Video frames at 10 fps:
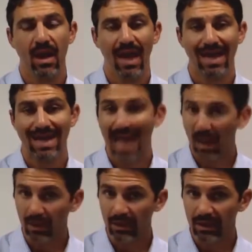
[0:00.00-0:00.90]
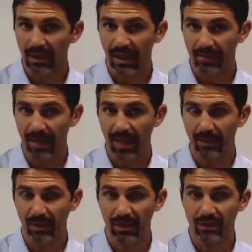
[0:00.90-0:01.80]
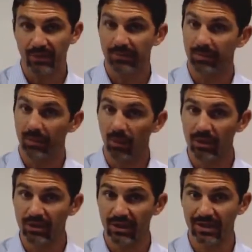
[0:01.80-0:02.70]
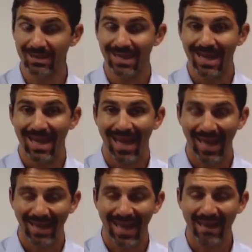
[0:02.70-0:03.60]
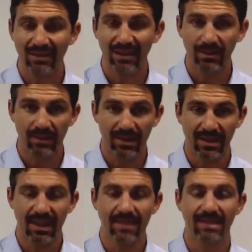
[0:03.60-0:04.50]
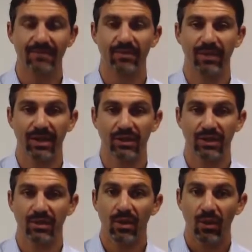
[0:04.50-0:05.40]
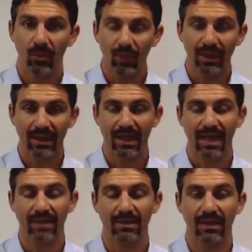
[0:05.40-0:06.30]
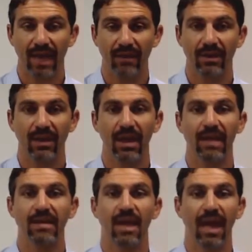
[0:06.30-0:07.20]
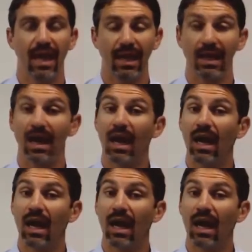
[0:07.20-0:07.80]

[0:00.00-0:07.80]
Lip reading: And now we're looking at population proportions. And actually with this information, we can calculate a